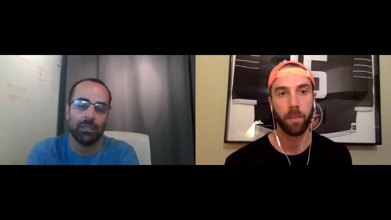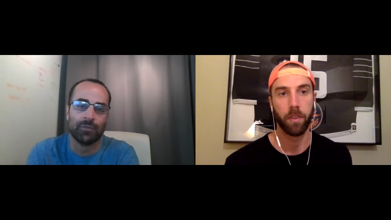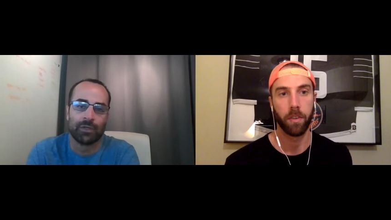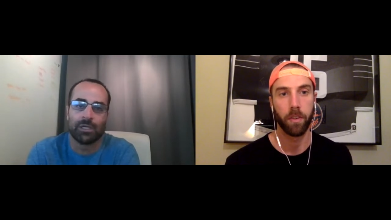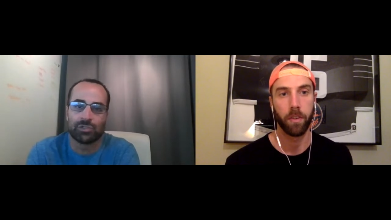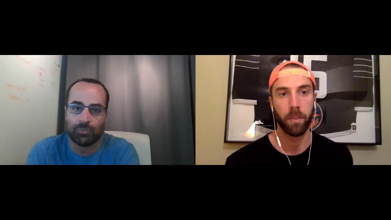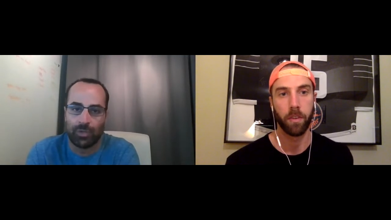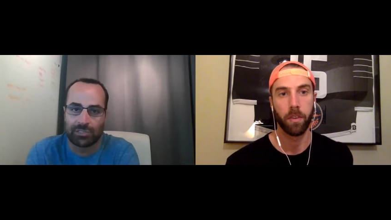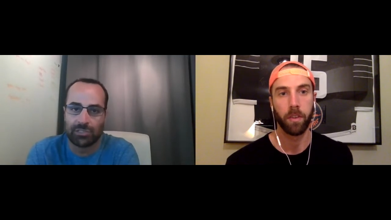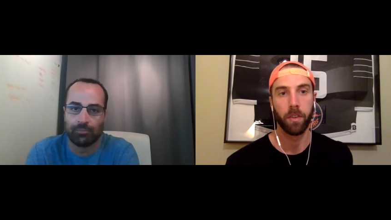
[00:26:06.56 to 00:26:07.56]
Speaker 1: the customer actually
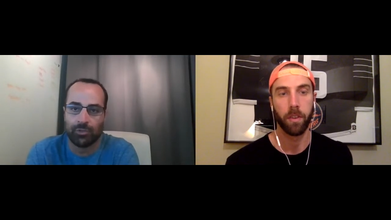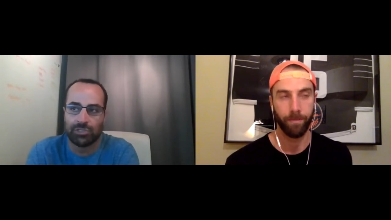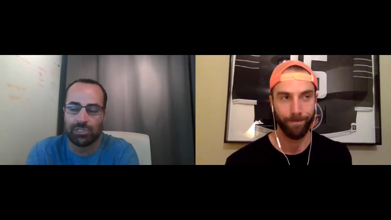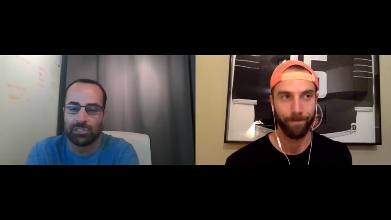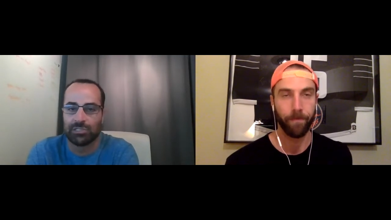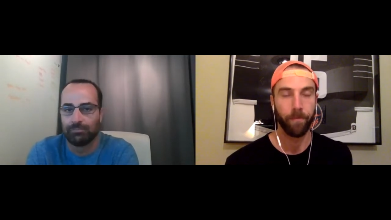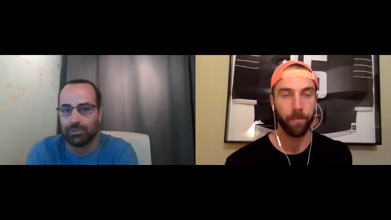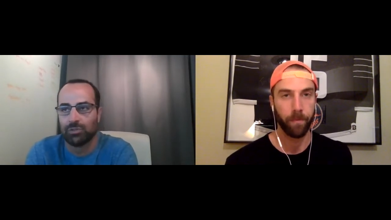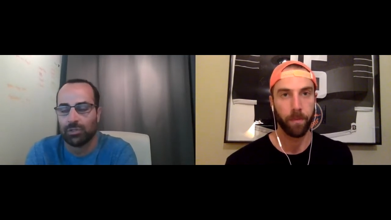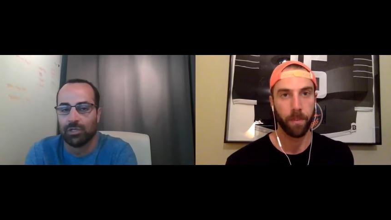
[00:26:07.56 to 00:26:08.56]
appreciates it, but you can
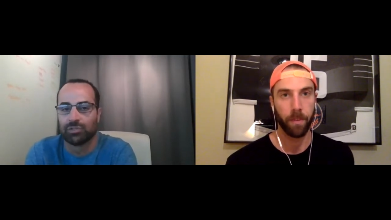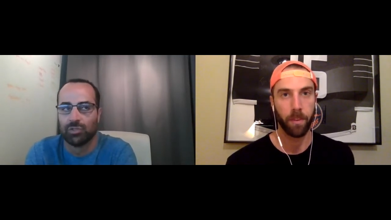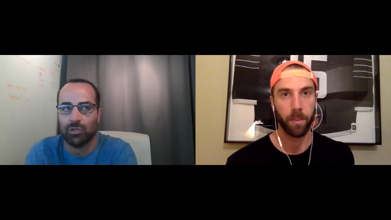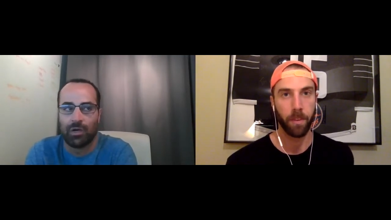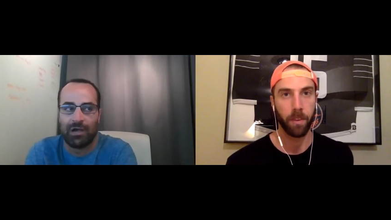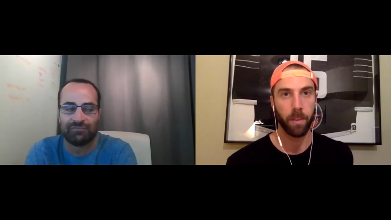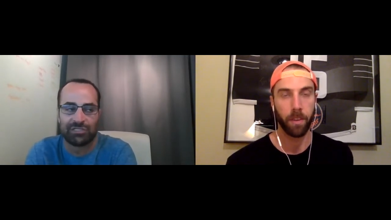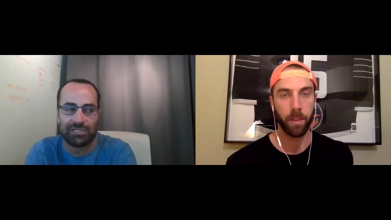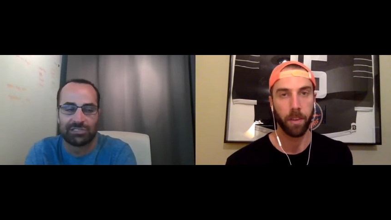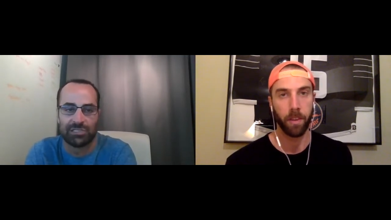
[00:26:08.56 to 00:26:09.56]
also offset
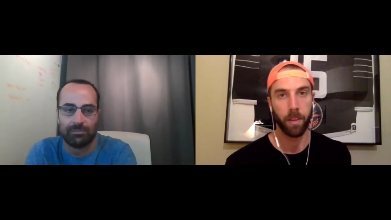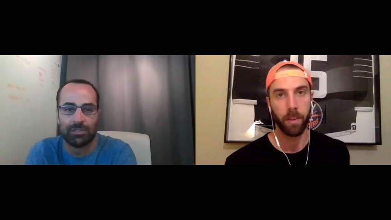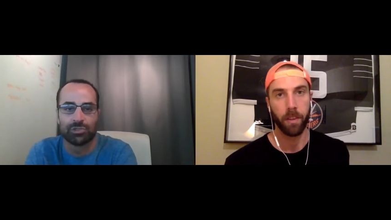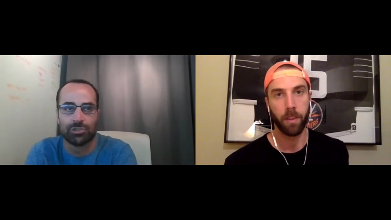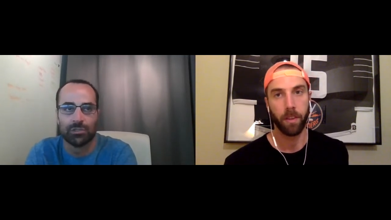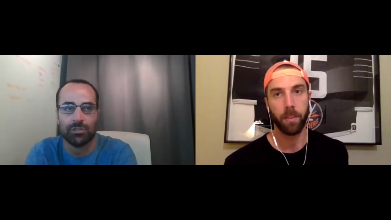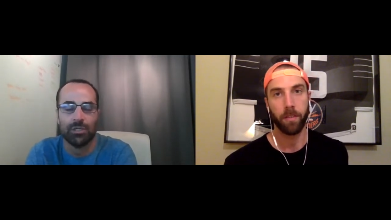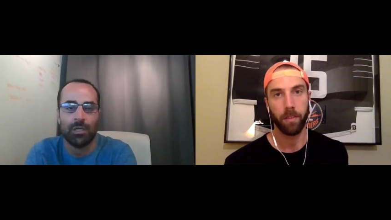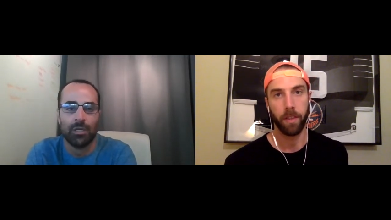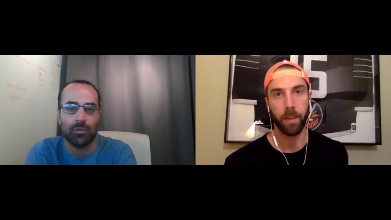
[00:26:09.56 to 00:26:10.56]
some of the churn
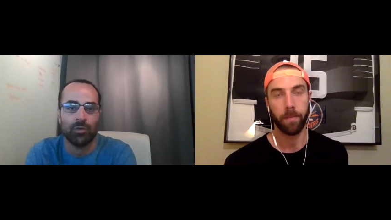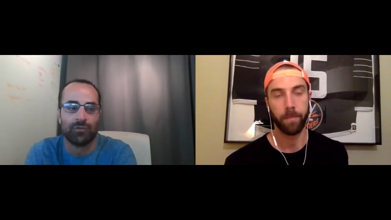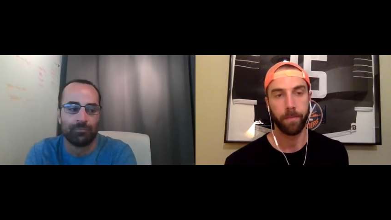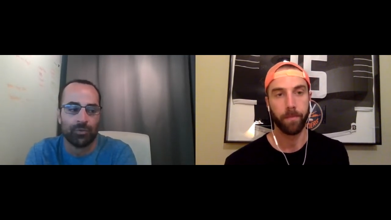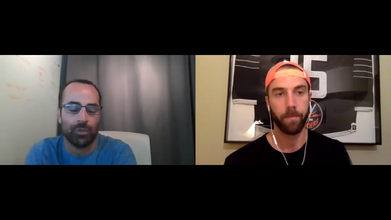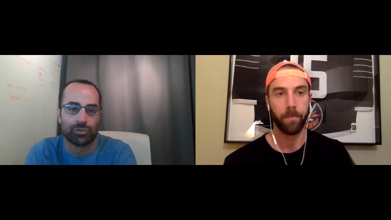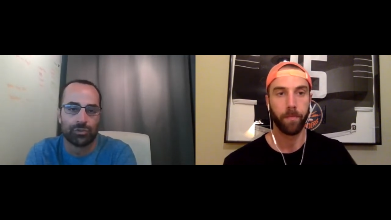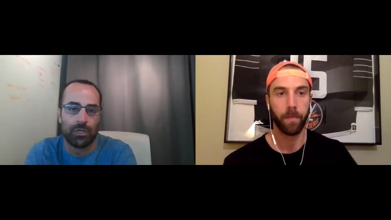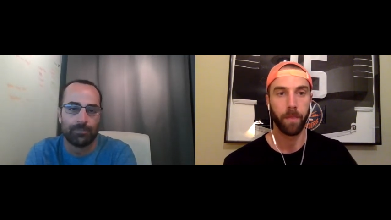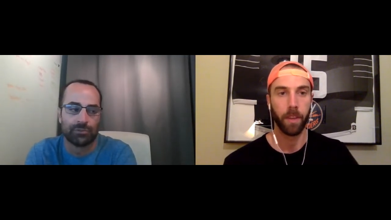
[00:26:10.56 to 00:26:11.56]
with promotional
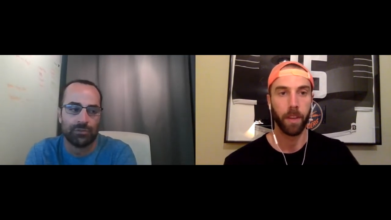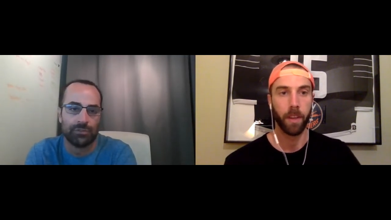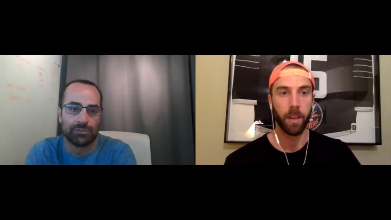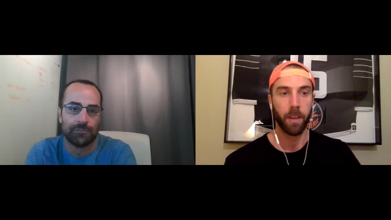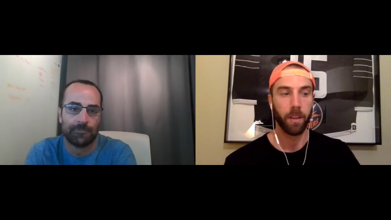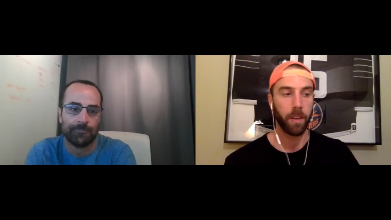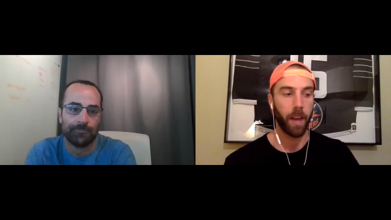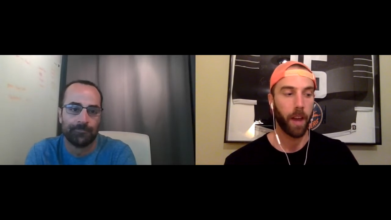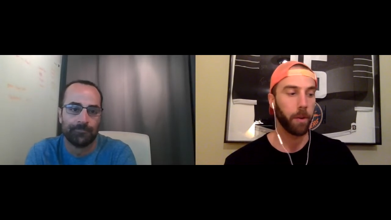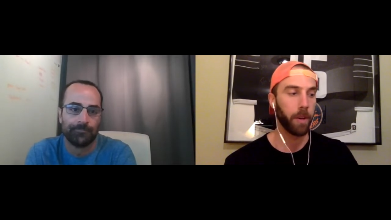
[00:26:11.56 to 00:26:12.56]
opportunities
Speaker 2: yeah, I
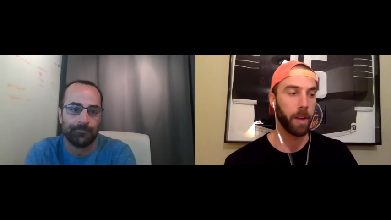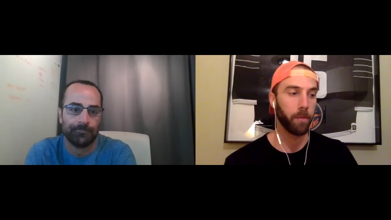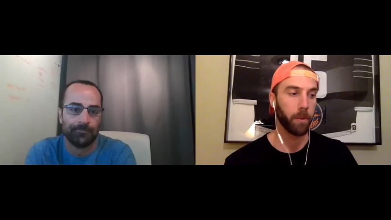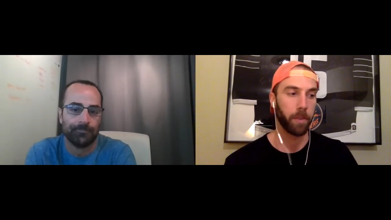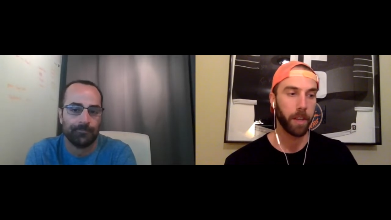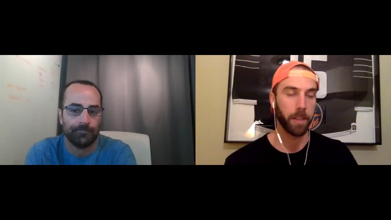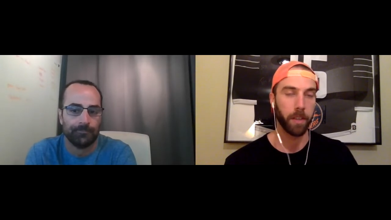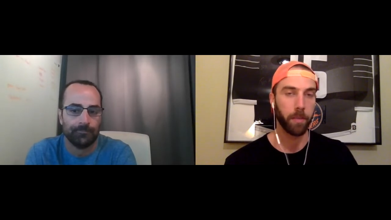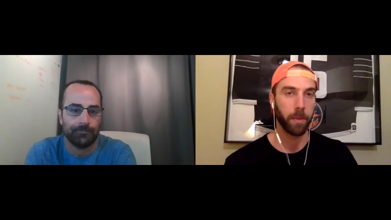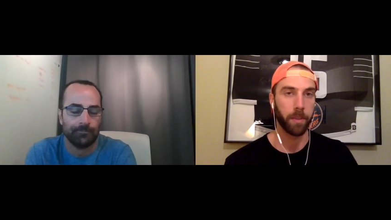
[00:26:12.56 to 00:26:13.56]
would never advise
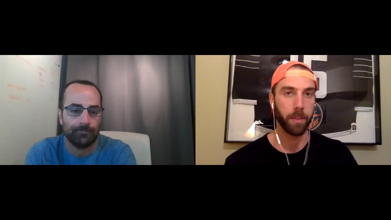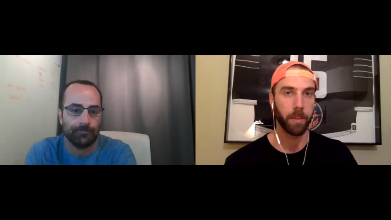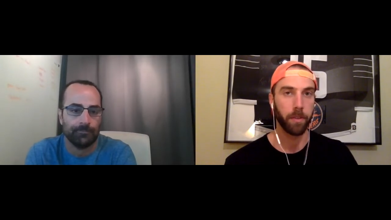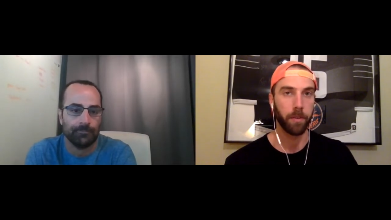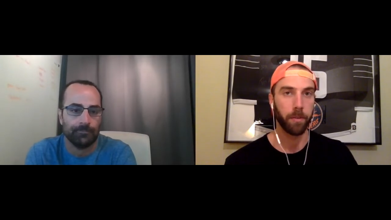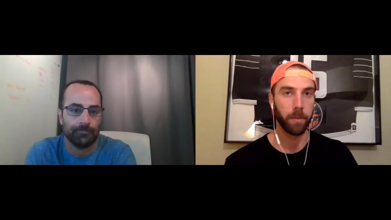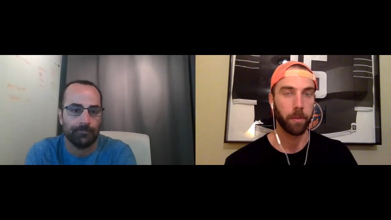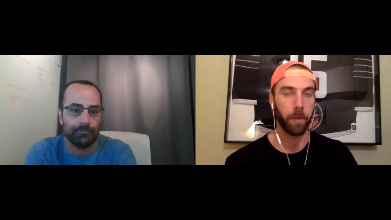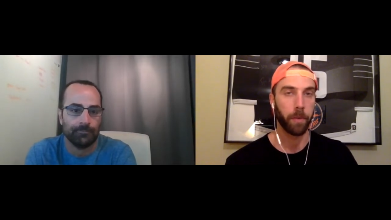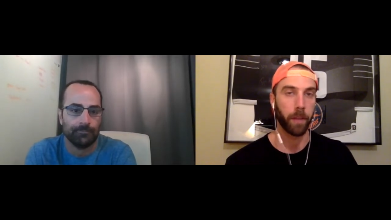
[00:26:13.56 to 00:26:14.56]
anyone to do the way
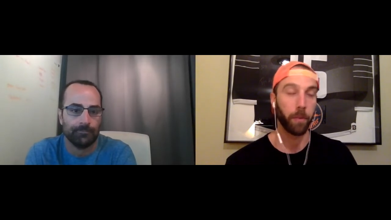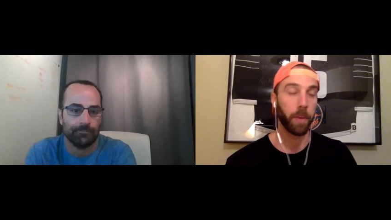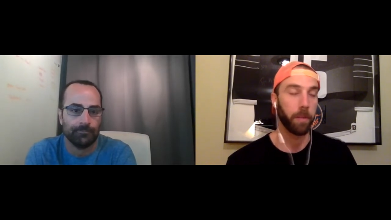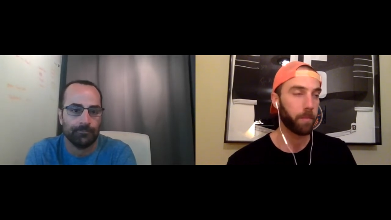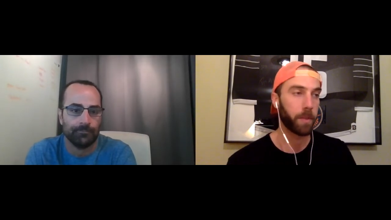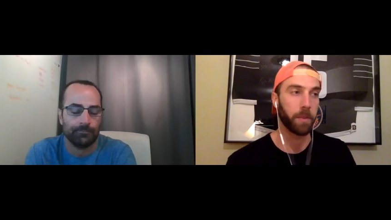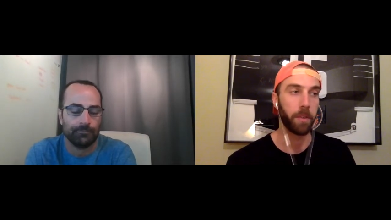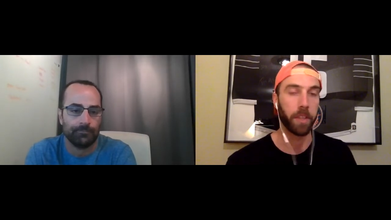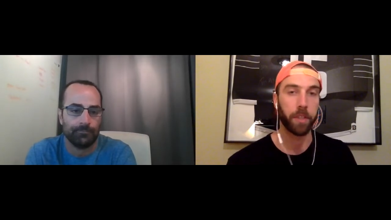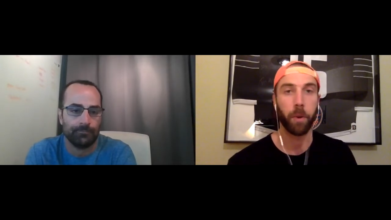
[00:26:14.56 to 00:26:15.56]
like we certainly
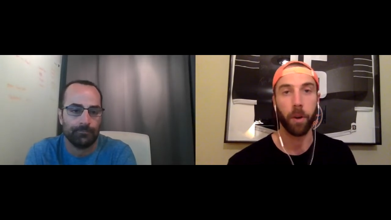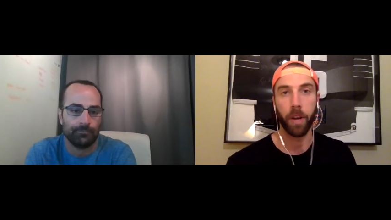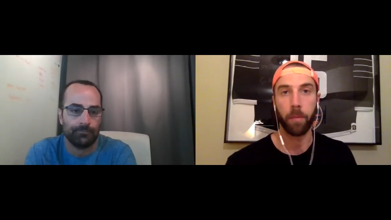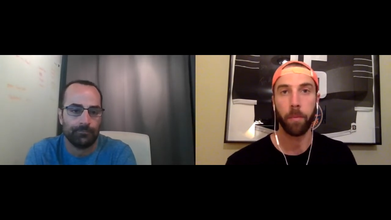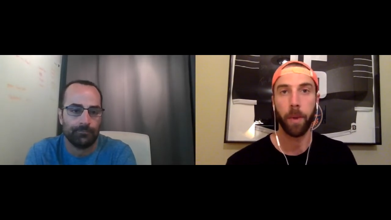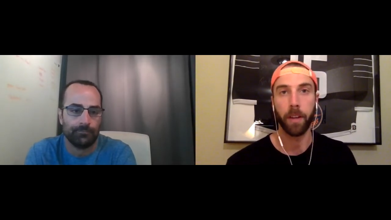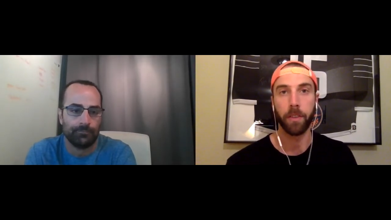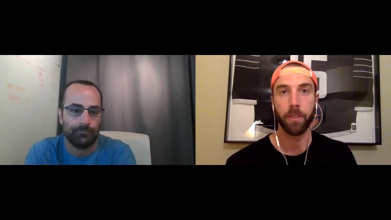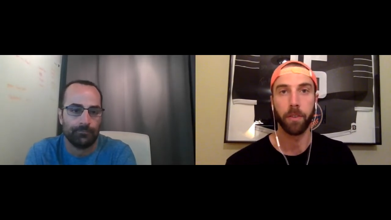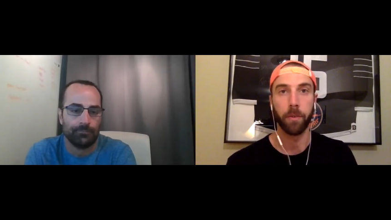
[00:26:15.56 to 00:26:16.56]
smartened up about it
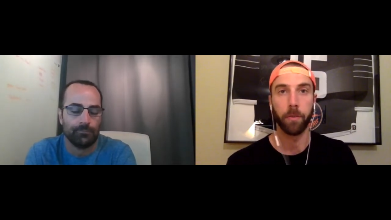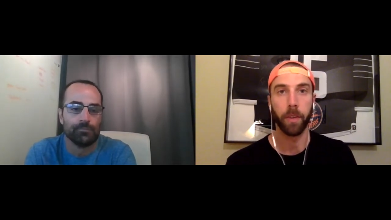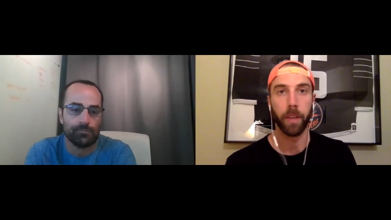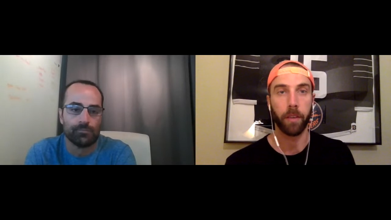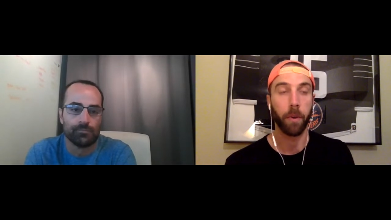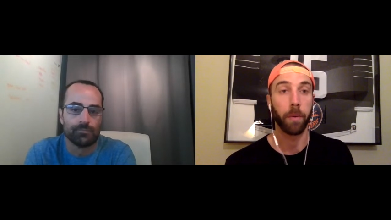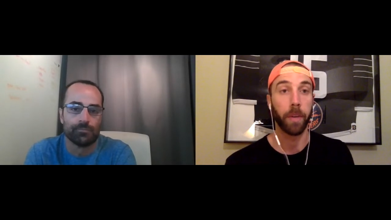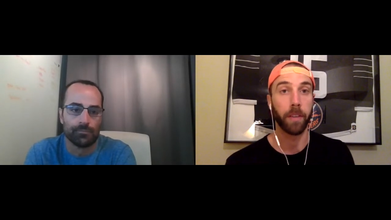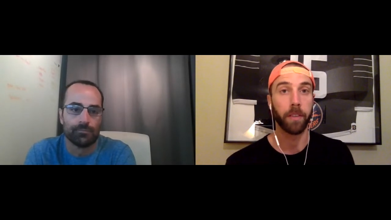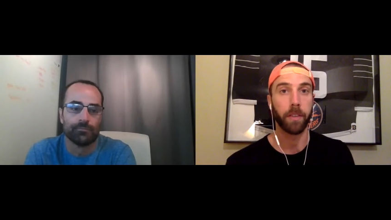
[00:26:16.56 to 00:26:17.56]
too, and we're like, well, we need
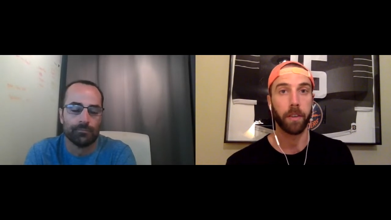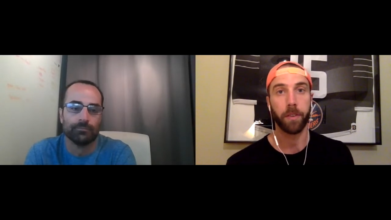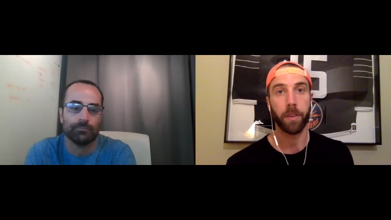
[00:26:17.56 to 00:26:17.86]
to start